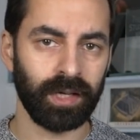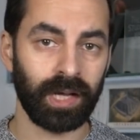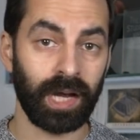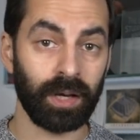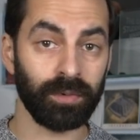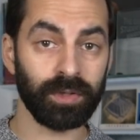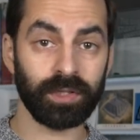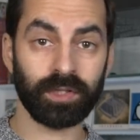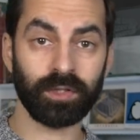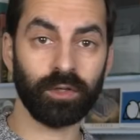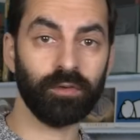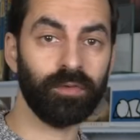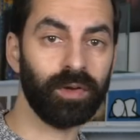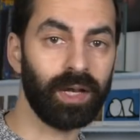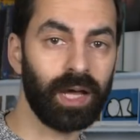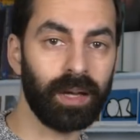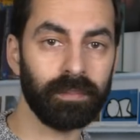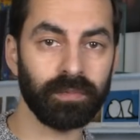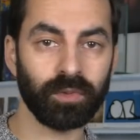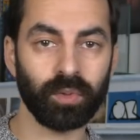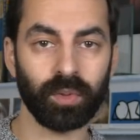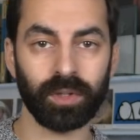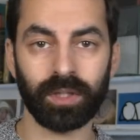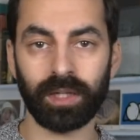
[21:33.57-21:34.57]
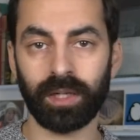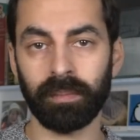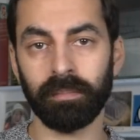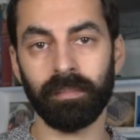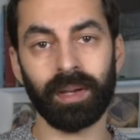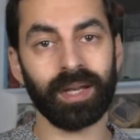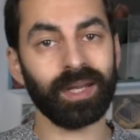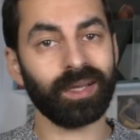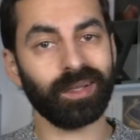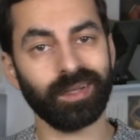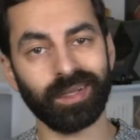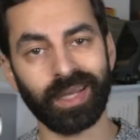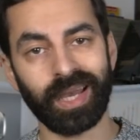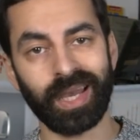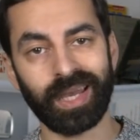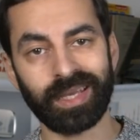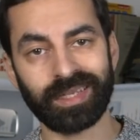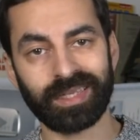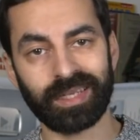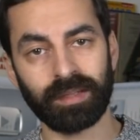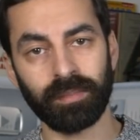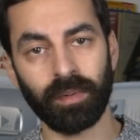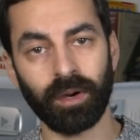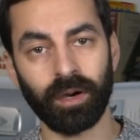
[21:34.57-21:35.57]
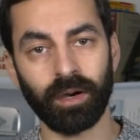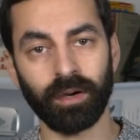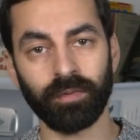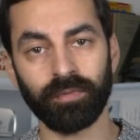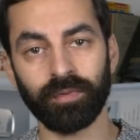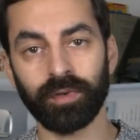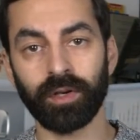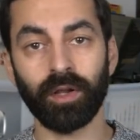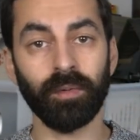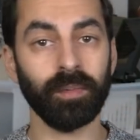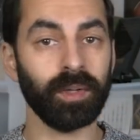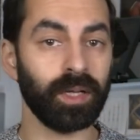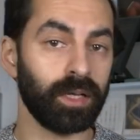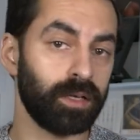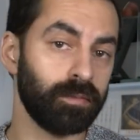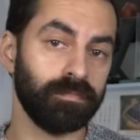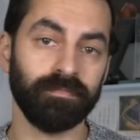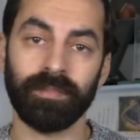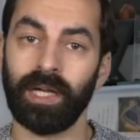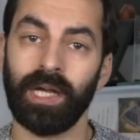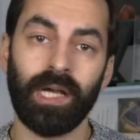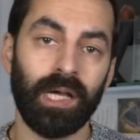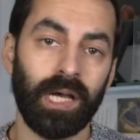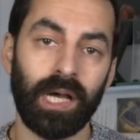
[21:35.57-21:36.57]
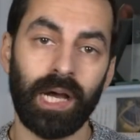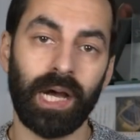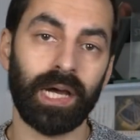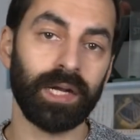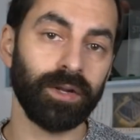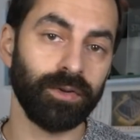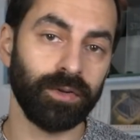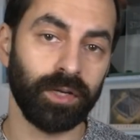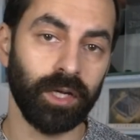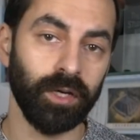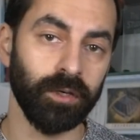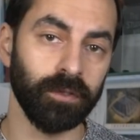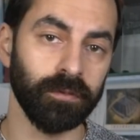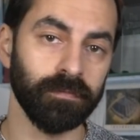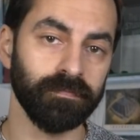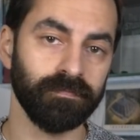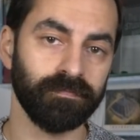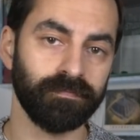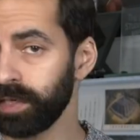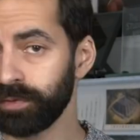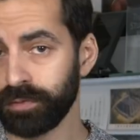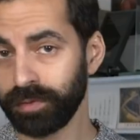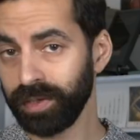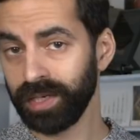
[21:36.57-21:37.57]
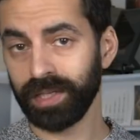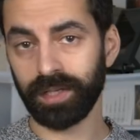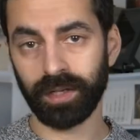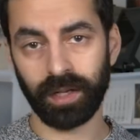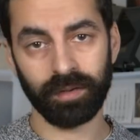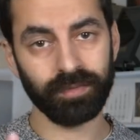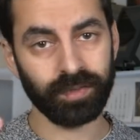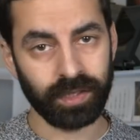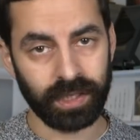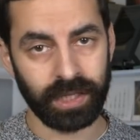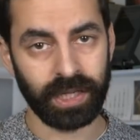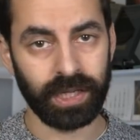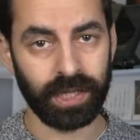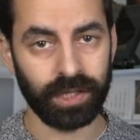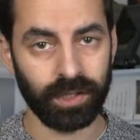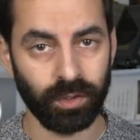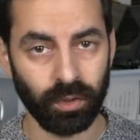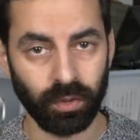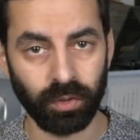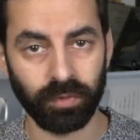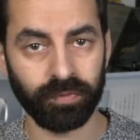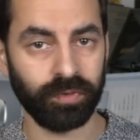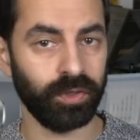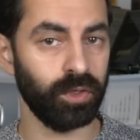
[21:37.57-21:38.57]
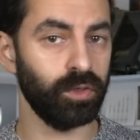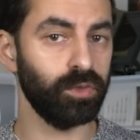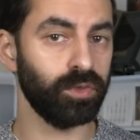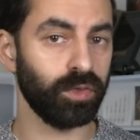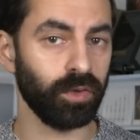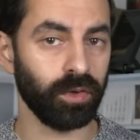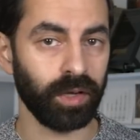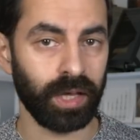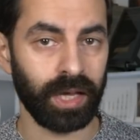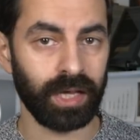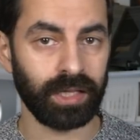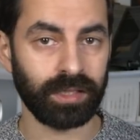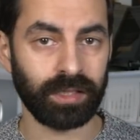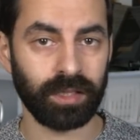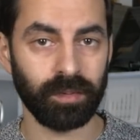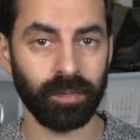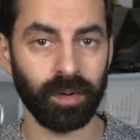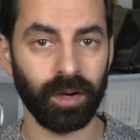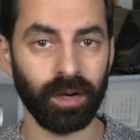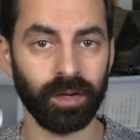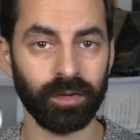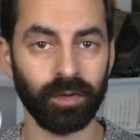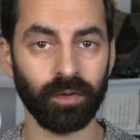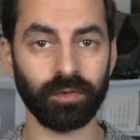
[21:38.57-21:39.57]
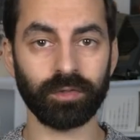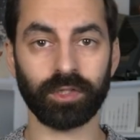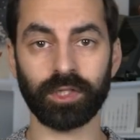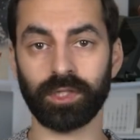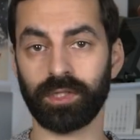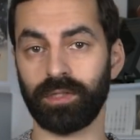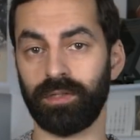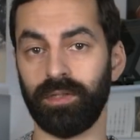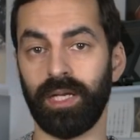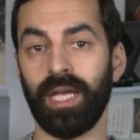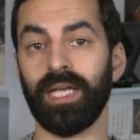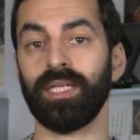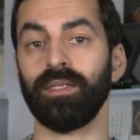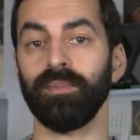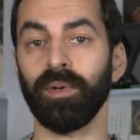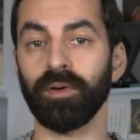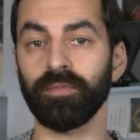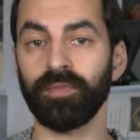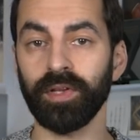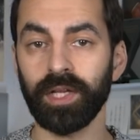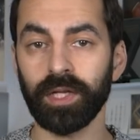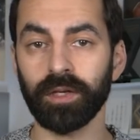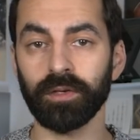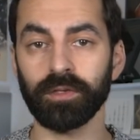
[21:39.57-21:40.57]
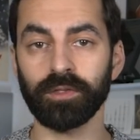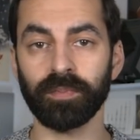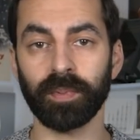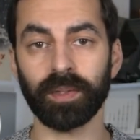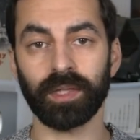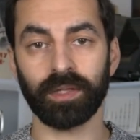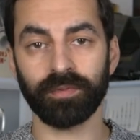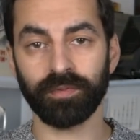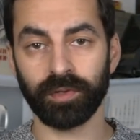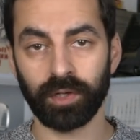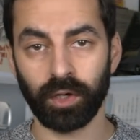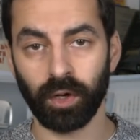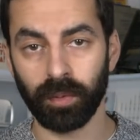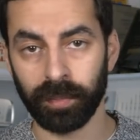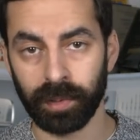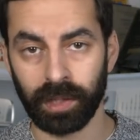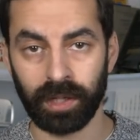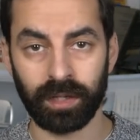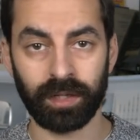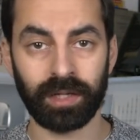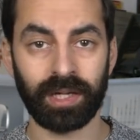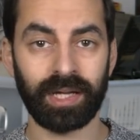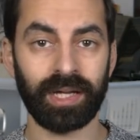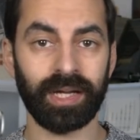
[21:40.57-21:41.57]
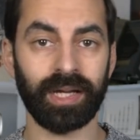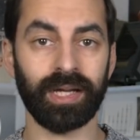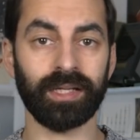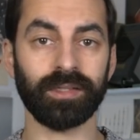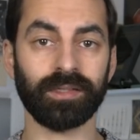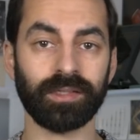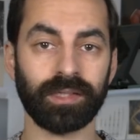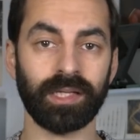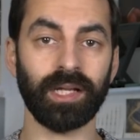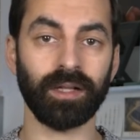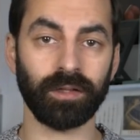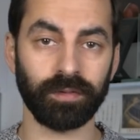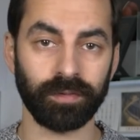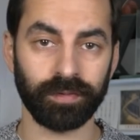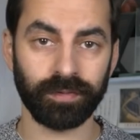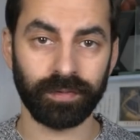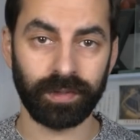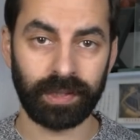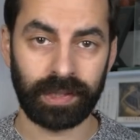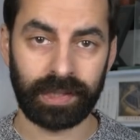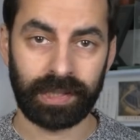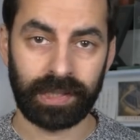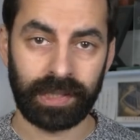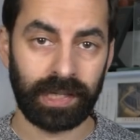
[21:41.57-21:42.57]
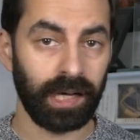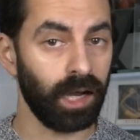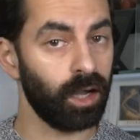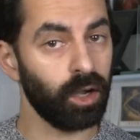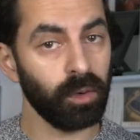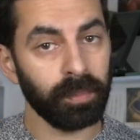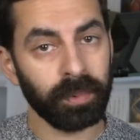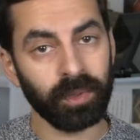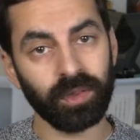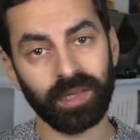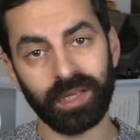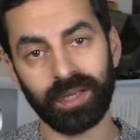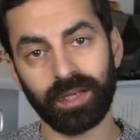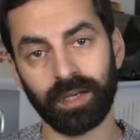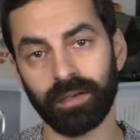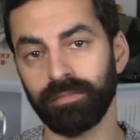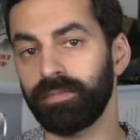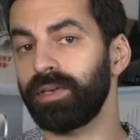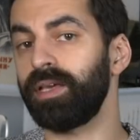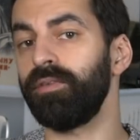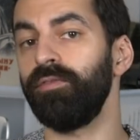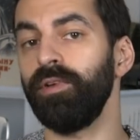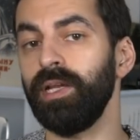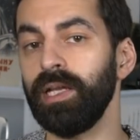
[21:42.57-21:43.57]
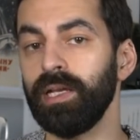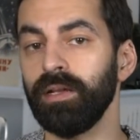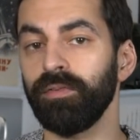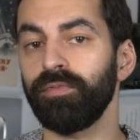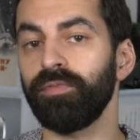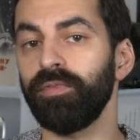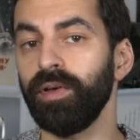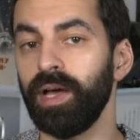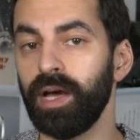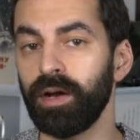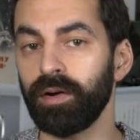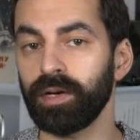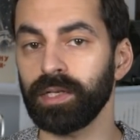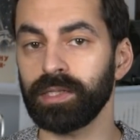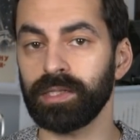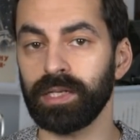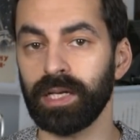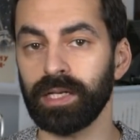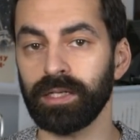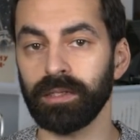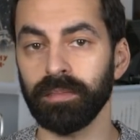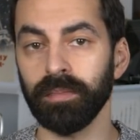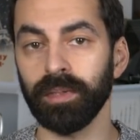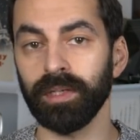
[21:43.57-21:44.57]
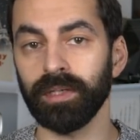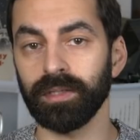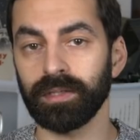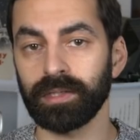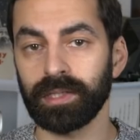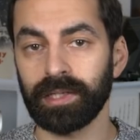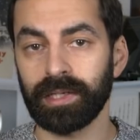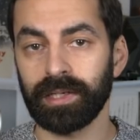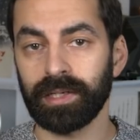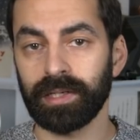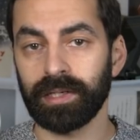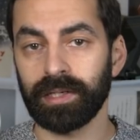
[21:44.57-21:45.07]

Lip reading: How this overlaps with the medical ASMR phenomenon, I don't know. I'd really love to hear your views on ASMR, not just ASMR videos, but the phenomenon itself. I hope you think I've given it a fair assessment.